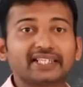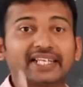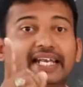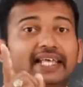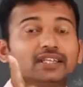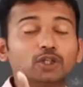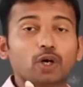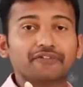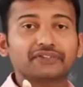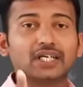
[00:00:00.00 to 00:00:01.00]
the length
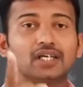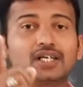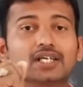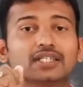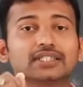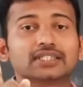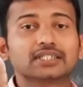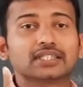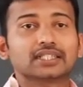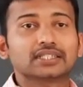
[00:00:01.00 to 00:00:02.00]
of the
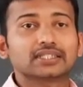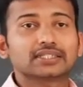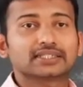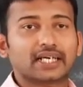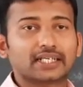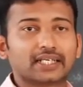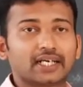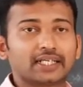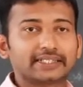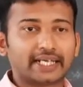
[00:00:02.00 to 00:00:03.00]
circle.
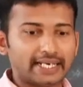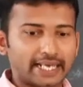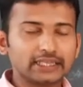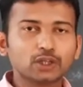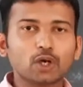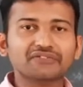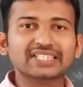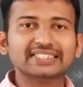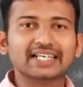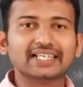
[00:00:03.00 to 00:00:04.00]
The length of the
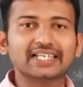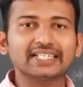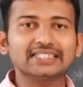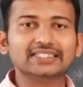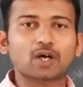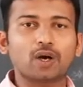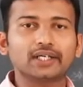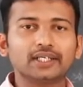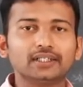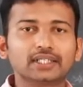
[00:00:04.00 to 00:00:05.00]
circle is
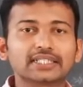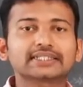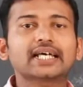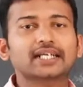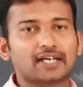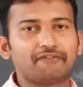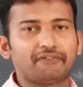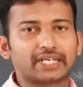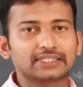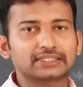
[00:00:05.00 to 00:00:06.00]
called
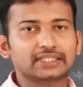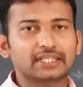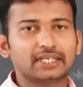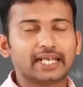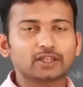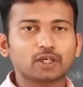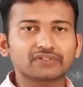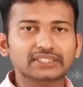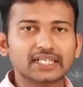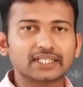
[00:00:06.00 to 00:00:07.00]
circumference. Length of
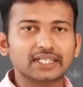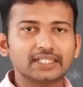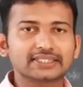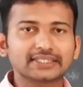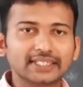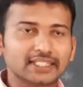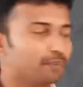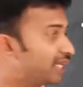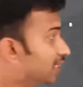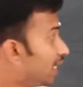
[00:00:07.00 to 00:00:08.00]
the circle is nothing
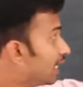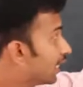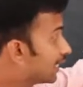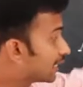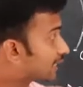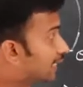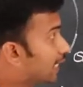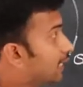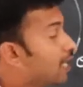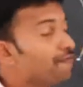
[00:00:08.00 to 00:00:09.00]
but the
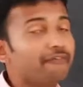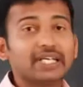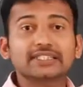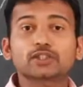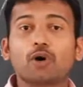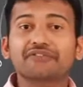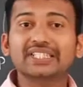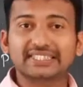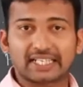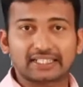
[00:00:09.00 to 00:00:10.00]
circumference of the
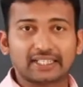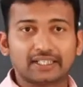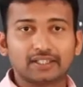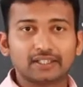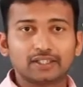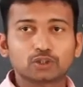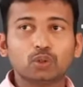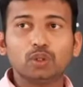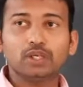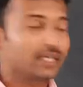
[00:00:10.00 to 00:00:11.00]
circle. So,
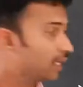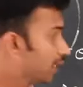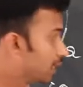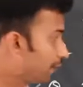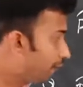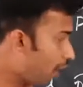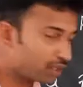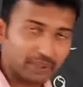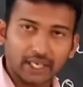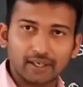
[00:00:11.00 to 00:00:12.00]
the
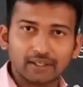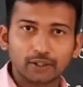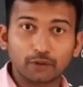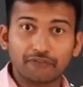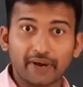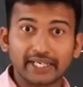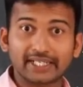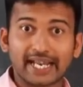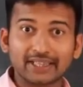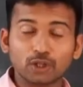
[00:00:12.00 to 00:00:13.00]
formula to find the
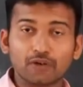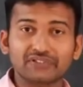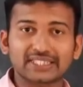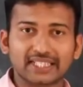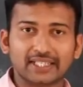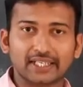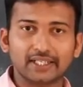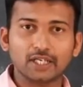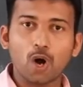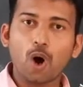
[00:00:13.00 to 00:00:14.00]
length of the circle
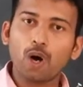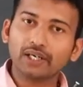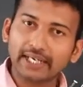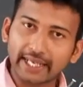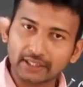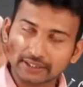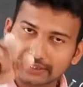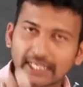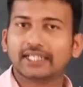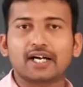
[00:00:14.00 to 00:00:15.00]
or
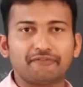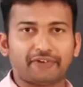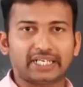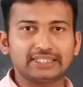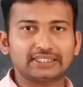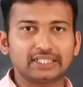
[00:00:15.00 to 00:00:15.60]
circumference